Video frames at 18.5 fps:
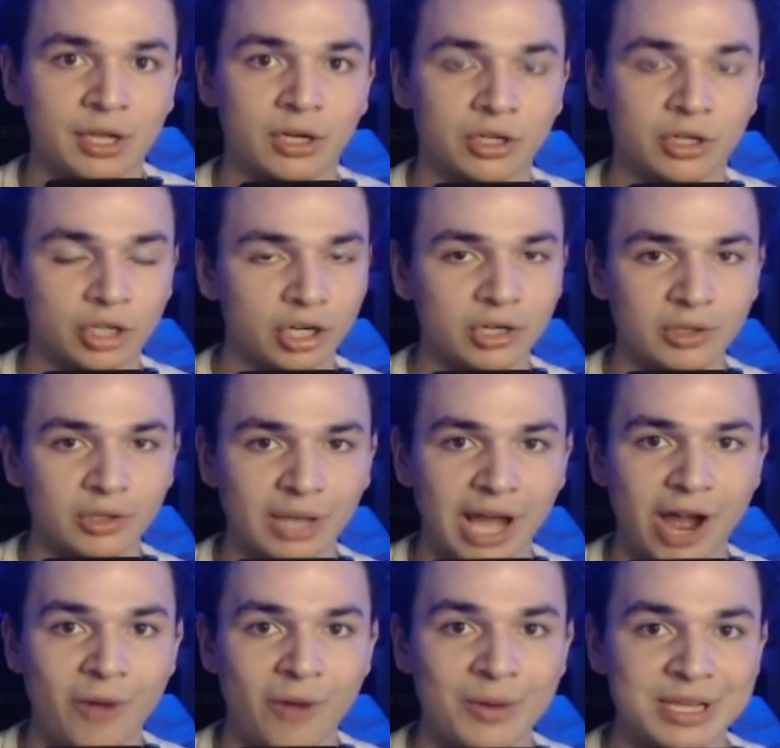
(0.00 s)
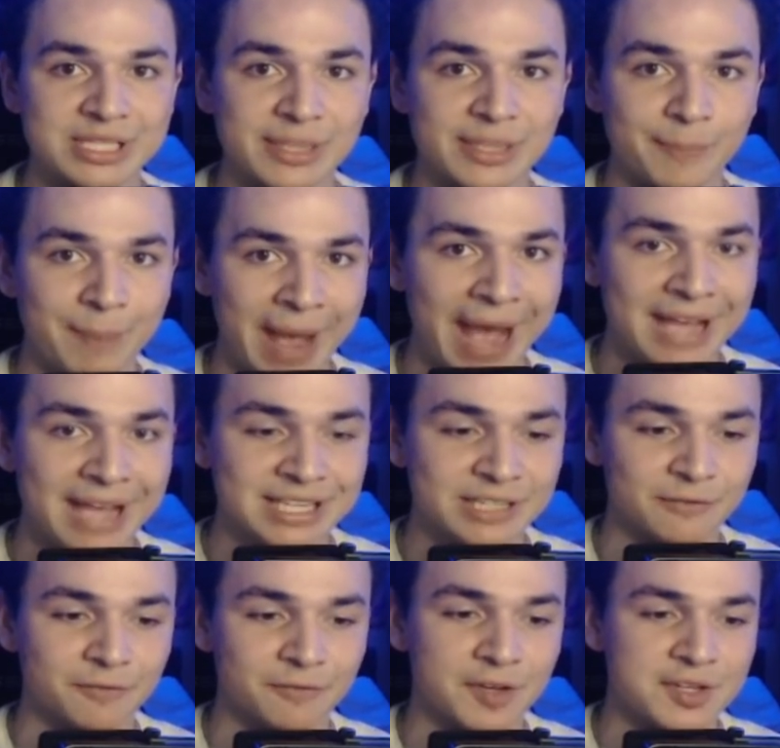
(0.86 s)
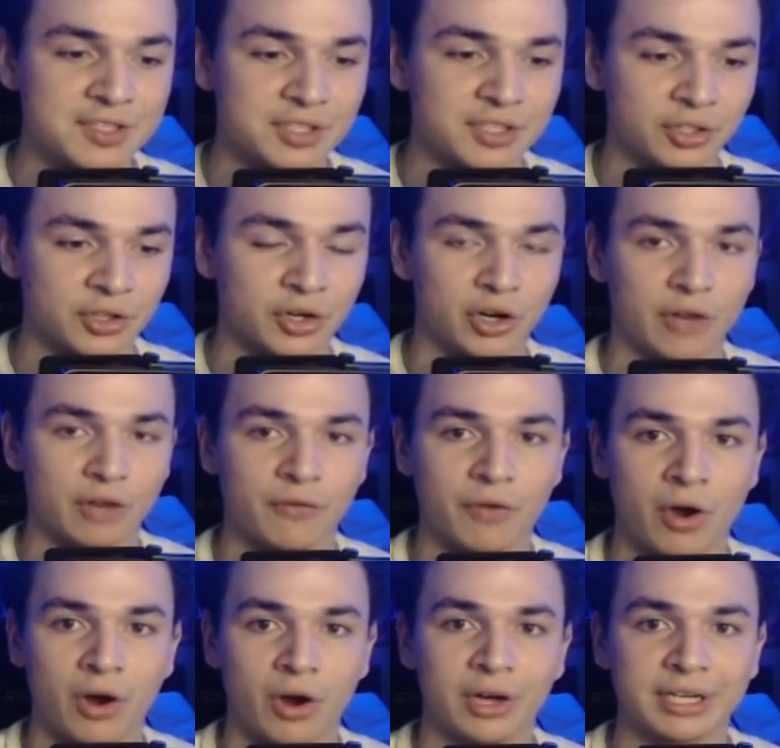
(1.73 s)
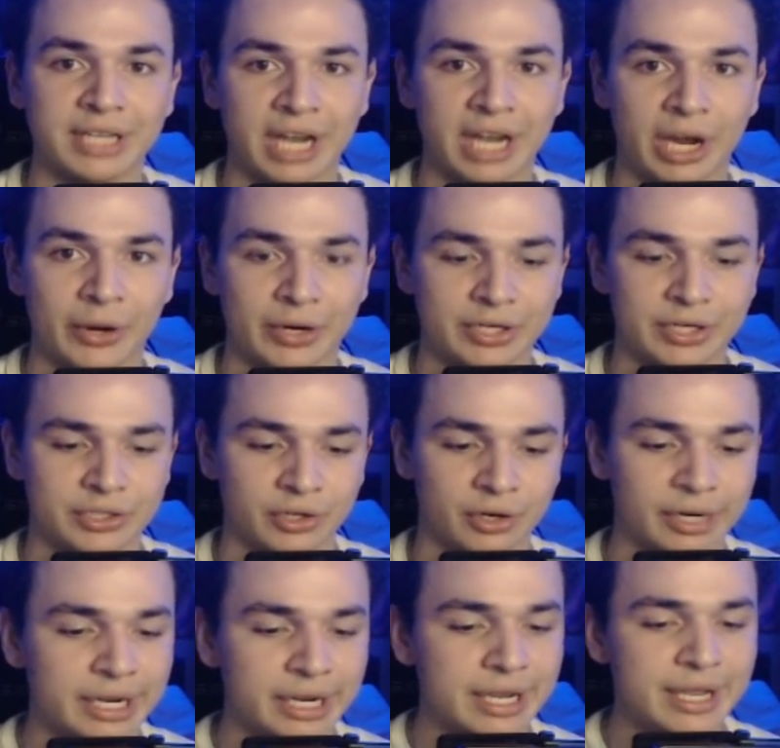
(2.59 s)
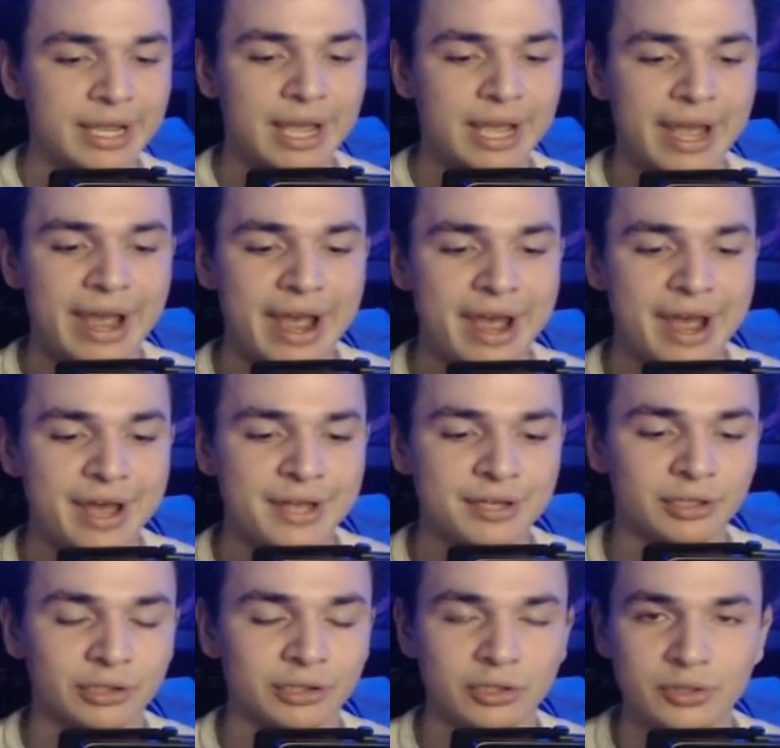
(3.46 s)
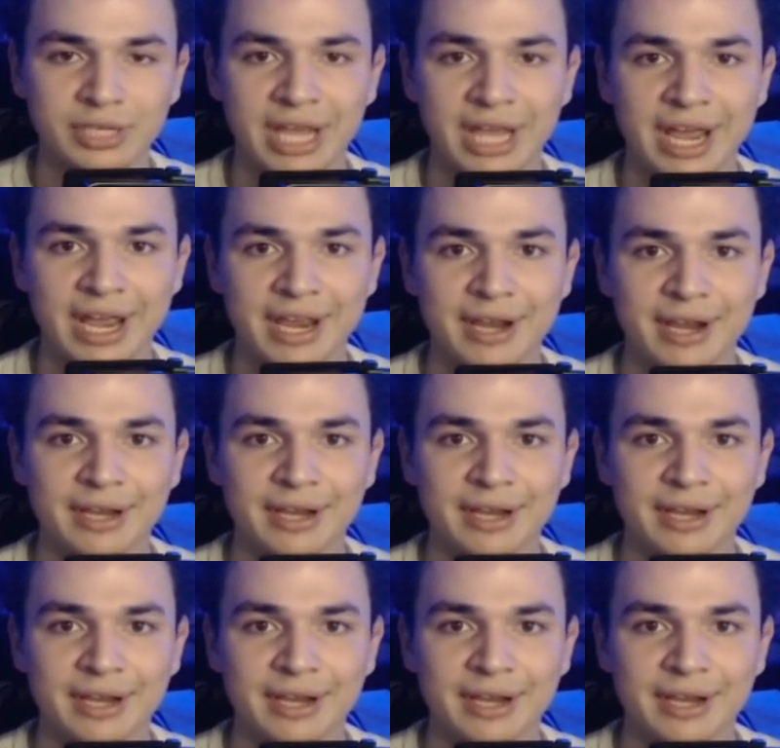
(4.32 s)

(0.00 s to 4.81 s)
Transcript: Kung Lao is the pacifist, good of heart character, and Liu Kang